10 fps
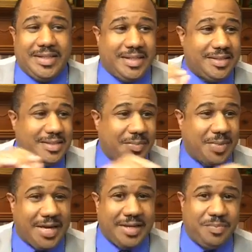And
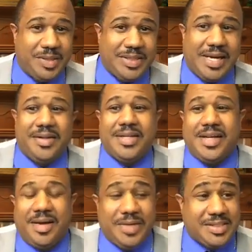somebody can put it down in the
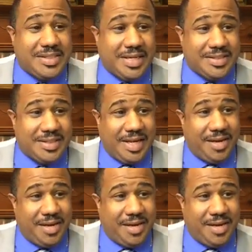comment section.